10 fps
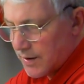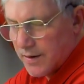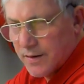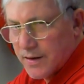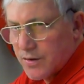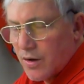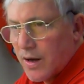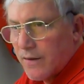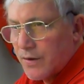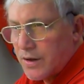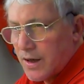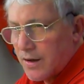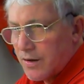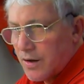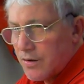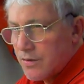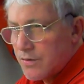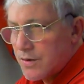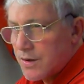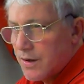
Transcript: And that's got to have a yellow nose,